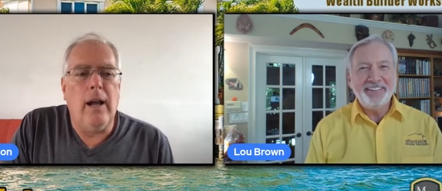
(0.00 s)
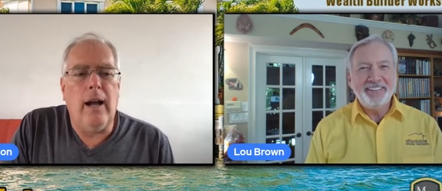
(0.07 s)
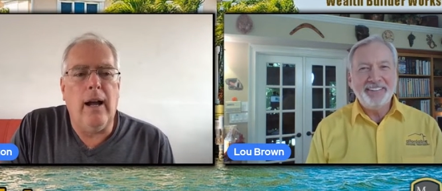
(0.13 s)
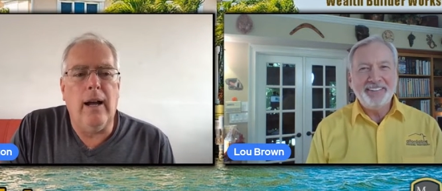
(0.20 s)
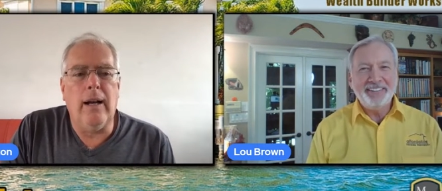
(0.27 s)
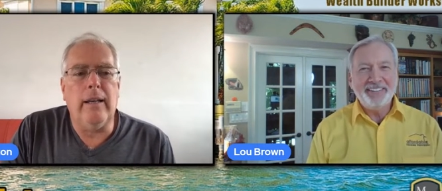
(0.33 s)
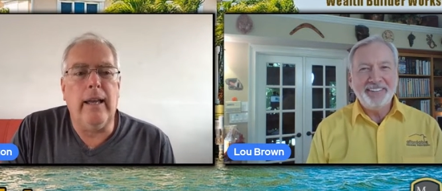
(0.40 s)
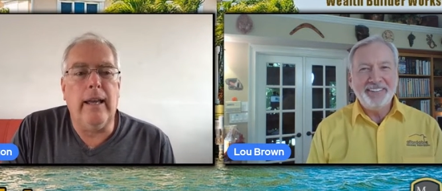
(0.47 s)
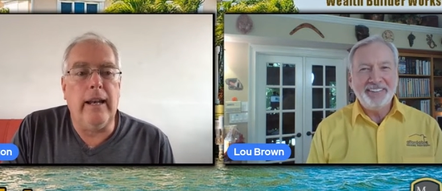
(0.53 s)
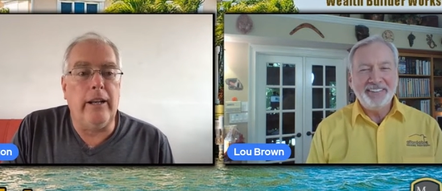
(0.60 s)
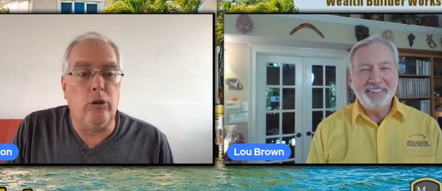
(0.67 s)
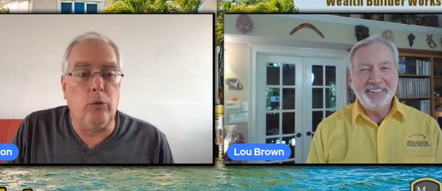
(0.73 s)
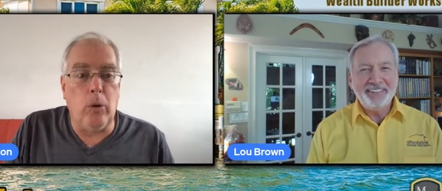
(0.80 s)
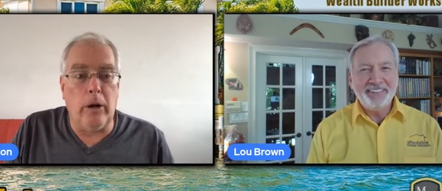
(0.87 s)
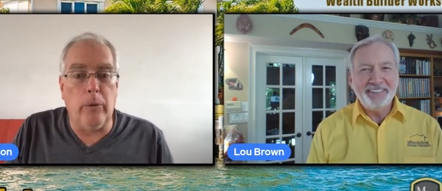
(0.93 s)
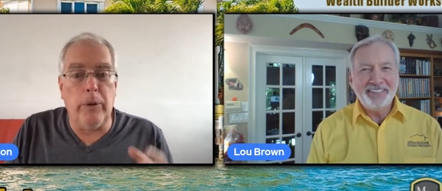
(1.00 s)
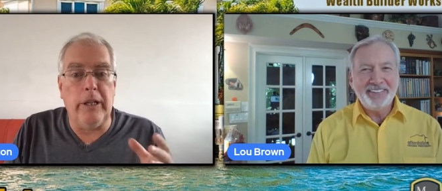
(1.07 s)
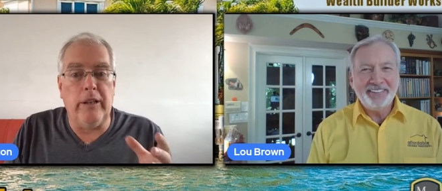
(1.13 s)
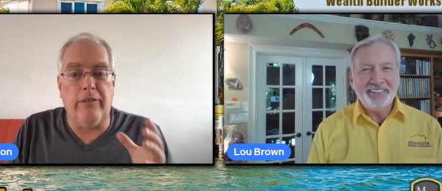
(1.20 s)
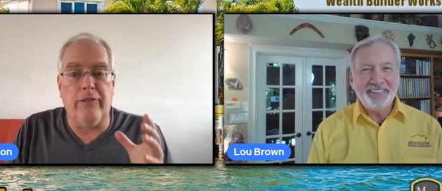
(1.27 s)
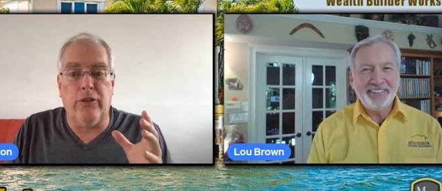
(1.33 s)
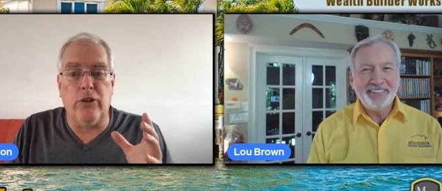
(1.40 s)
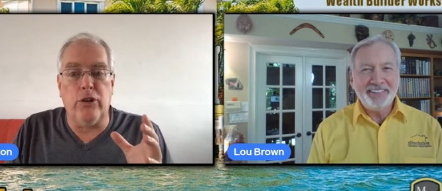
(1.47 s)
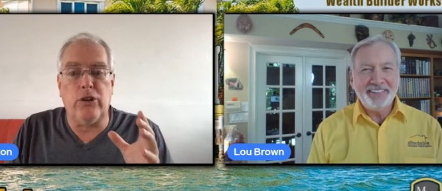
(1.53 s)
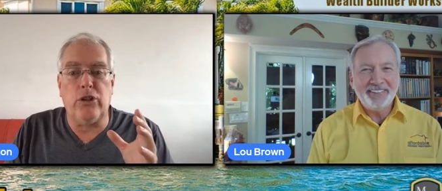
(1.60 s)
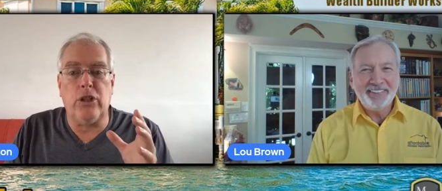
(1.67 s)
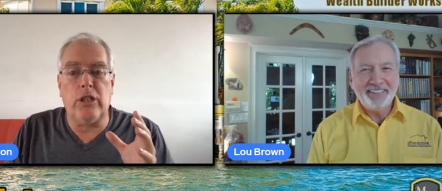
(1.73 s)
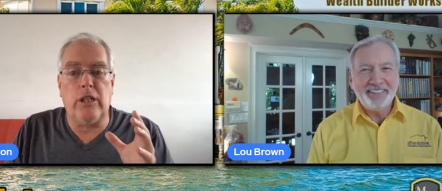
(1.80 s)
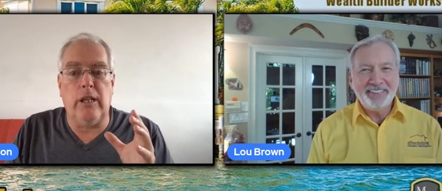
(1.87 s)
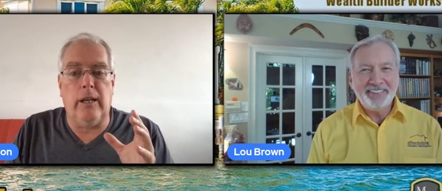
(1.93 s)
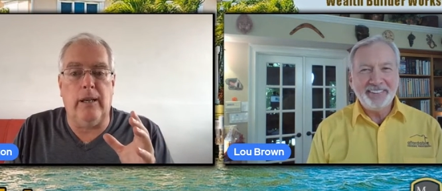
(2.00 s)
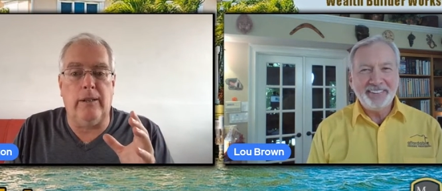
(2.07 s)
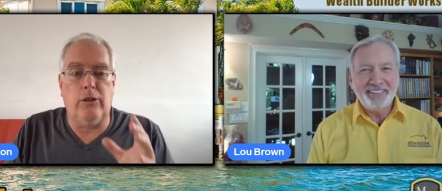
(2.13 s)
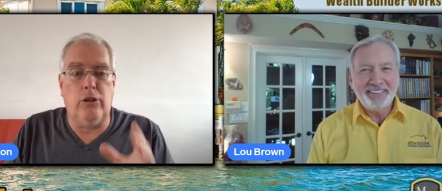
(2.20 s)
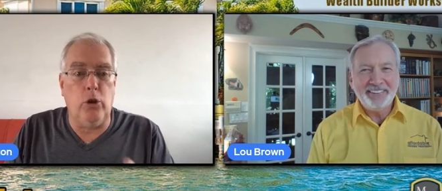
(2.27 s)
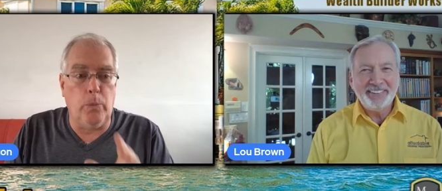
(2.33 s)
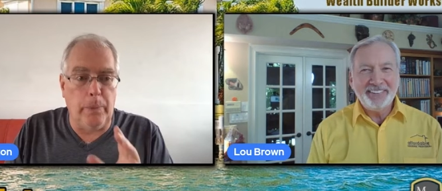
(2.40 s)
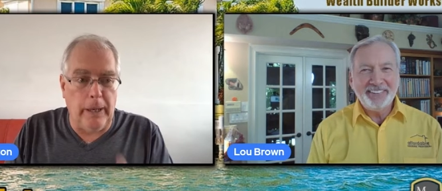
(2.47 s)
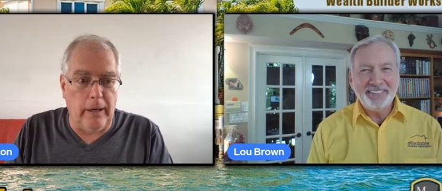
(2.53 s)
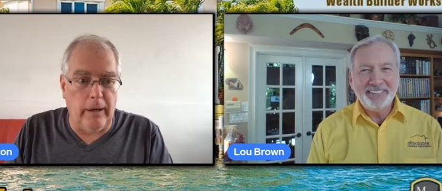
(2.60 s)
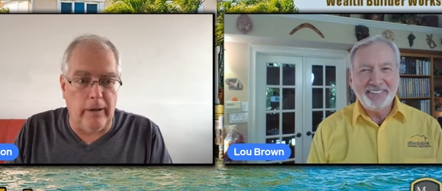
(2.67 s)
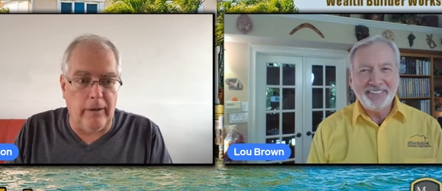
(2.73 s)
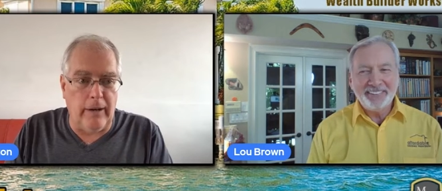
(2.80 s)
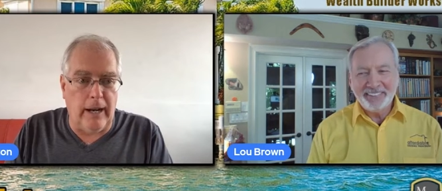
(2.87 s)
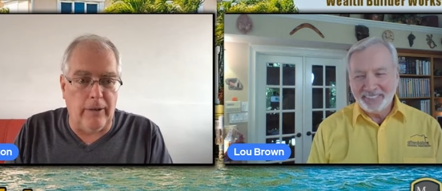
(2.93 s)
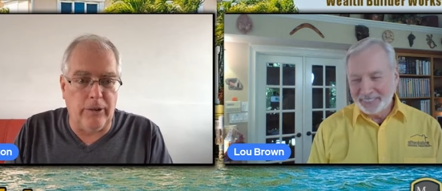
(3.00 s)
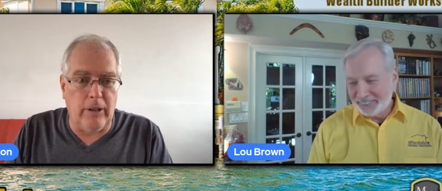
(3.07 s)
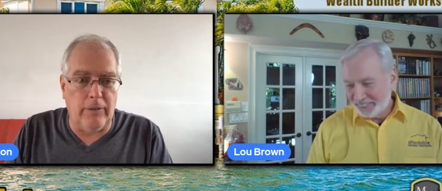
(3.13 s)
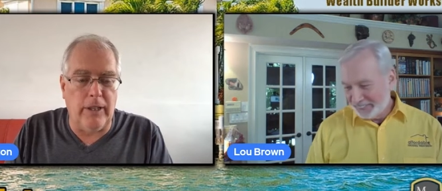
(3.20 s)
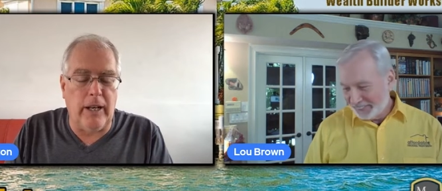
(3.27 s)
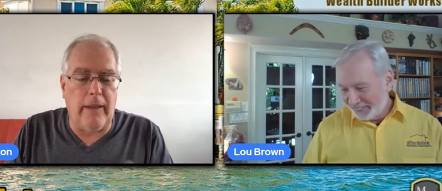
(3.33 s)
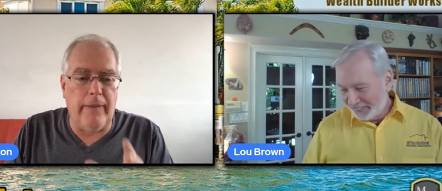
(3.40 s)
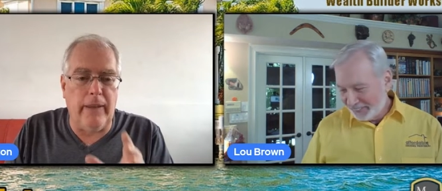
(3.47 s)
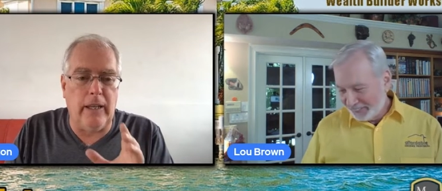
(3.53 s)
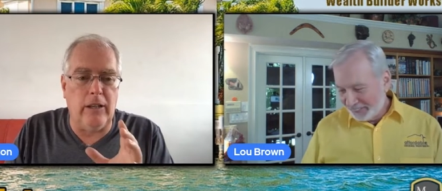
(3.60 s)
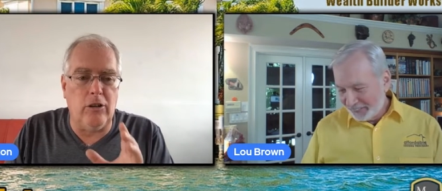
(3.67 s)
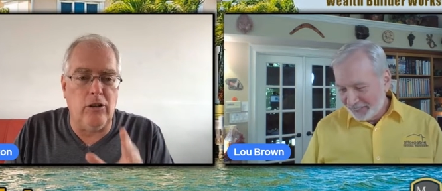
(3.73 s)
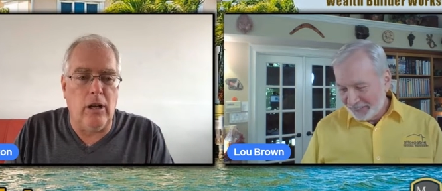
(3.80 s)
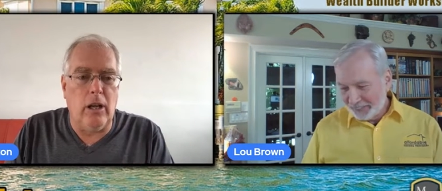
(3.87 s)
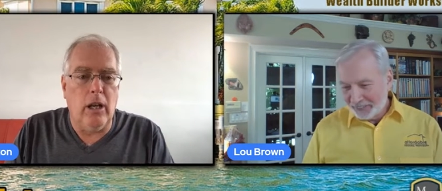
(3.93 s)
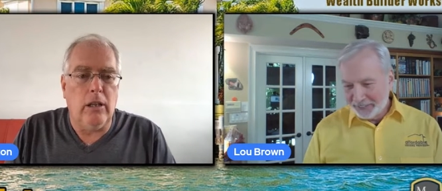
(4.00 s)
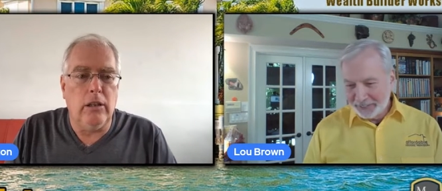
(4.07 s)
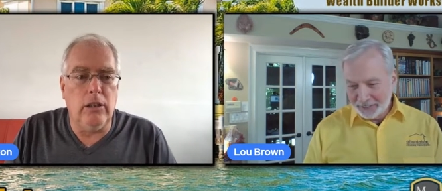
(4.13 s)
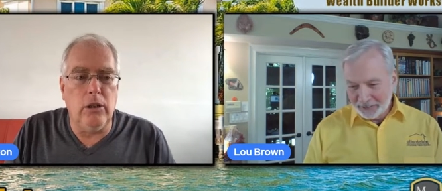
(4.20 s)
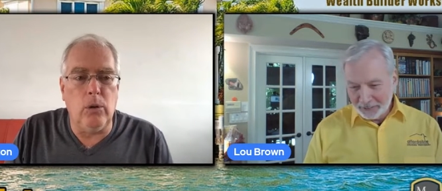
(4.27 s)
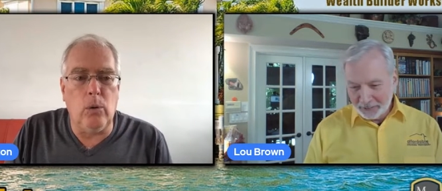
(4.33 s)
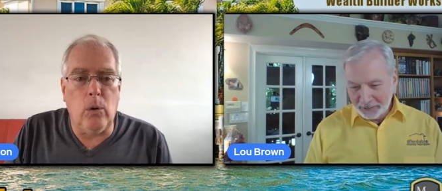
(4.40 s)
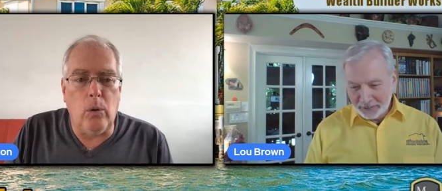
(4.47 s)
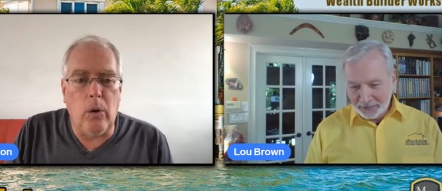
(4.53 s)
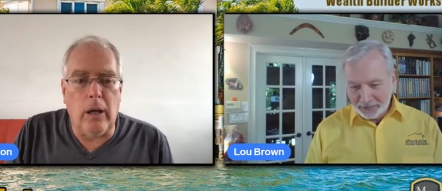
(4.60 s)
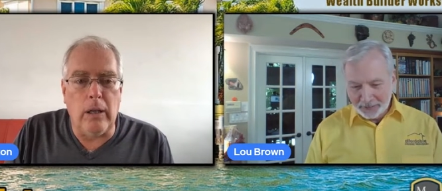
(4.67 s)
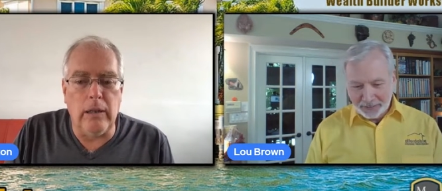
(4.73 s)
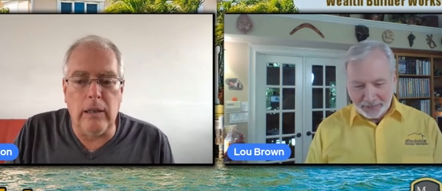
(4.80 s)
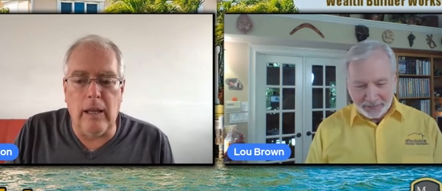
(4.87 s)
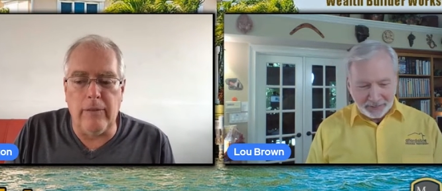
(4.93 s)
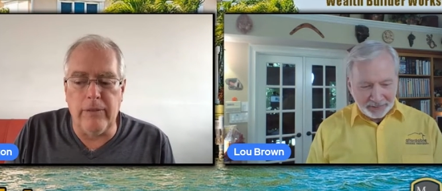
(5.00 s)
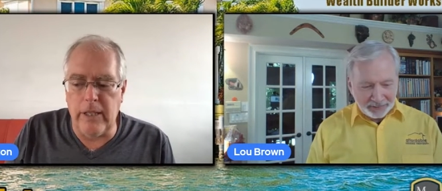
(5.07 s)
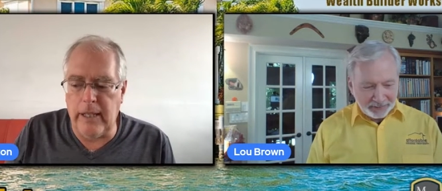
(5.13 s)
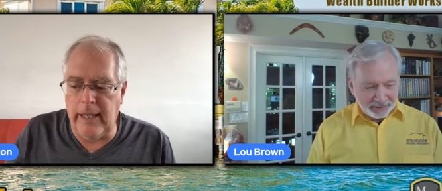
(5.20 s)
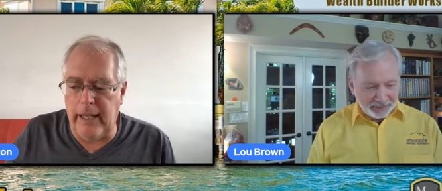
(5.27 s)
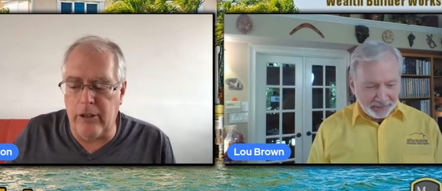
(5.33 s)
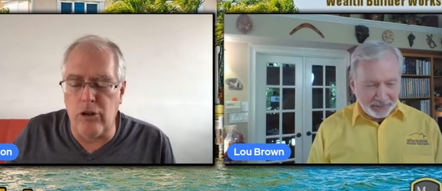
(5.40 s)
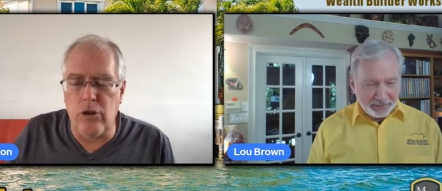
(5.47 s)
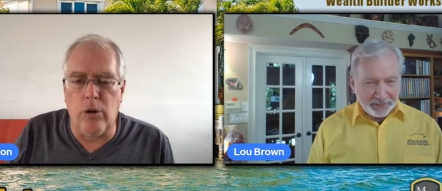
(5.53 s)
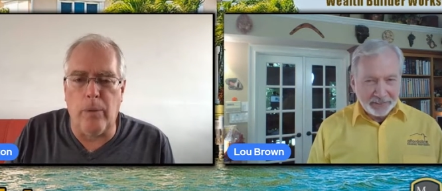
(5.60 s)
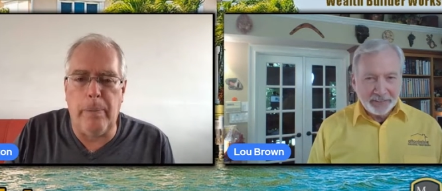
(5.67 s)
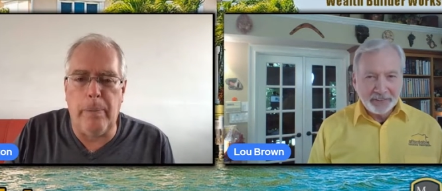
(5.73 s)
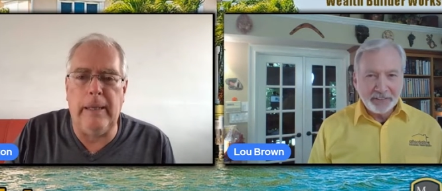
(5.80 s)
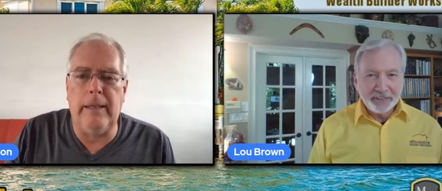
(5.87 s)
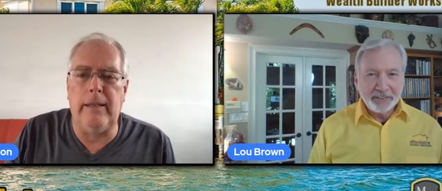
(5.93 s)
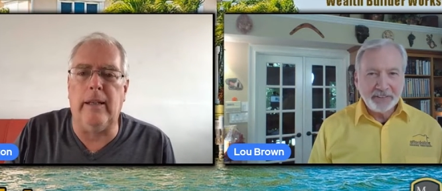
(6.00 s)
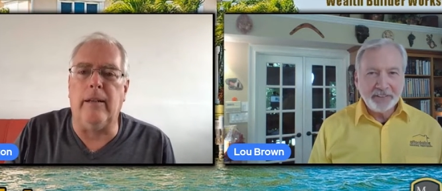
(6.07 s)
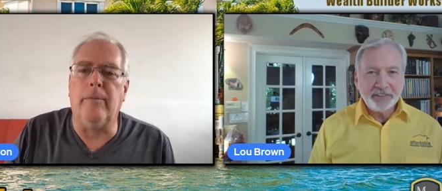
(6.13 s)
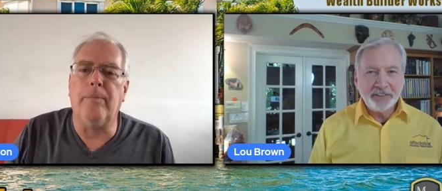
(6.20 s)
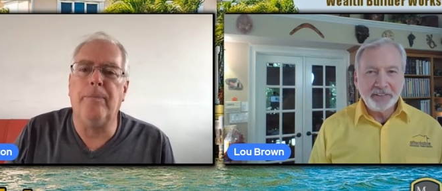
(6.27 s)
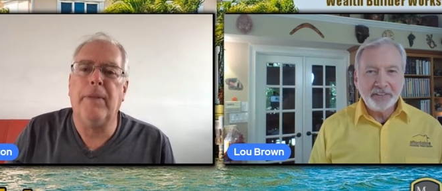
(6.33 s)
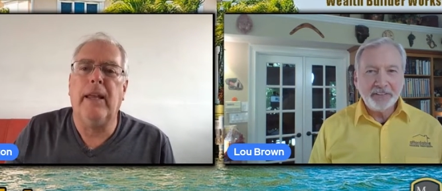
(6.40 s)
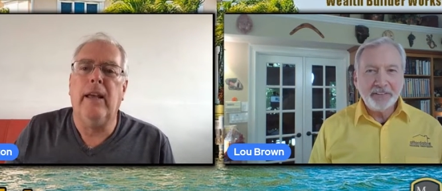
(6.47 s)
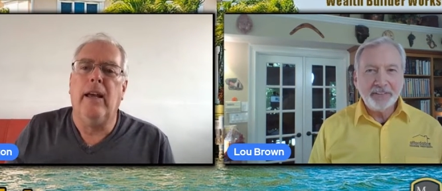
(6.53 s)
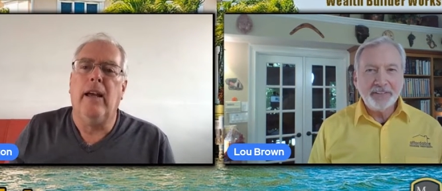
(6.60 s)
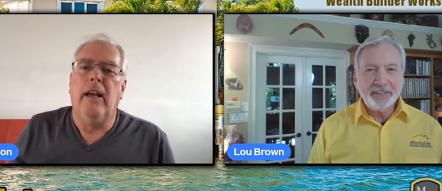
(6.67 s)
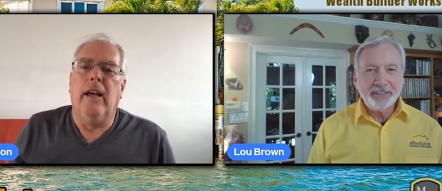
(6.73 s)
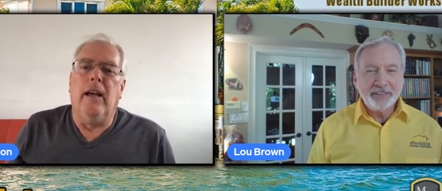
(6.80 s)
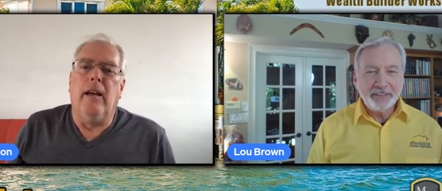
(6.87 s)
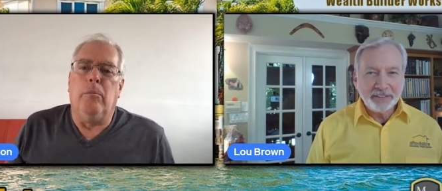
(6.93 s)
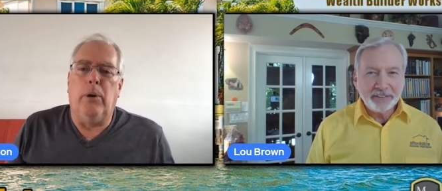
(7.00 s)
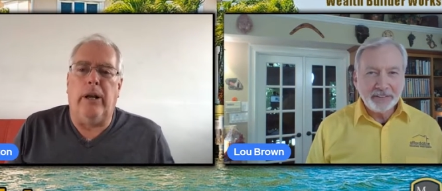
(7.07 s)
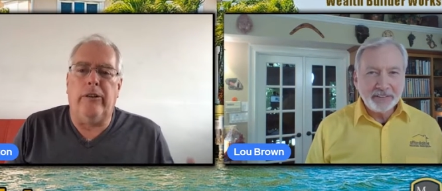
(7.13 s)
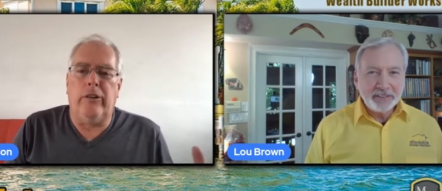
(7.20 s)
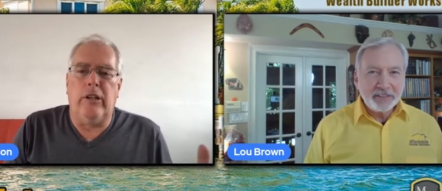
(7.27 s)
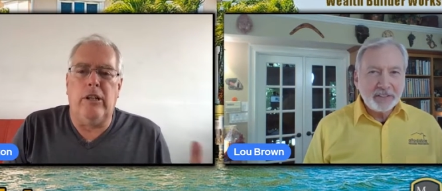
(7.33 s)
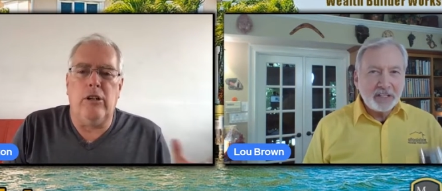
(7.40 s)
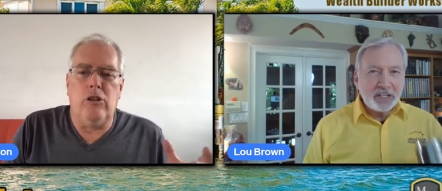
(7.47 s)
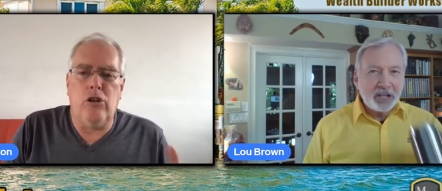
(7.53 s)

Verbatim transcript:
Speaker 1: and I just want to read the first two paragraphs of it, and then, Lou, I'd love to get your opinion. President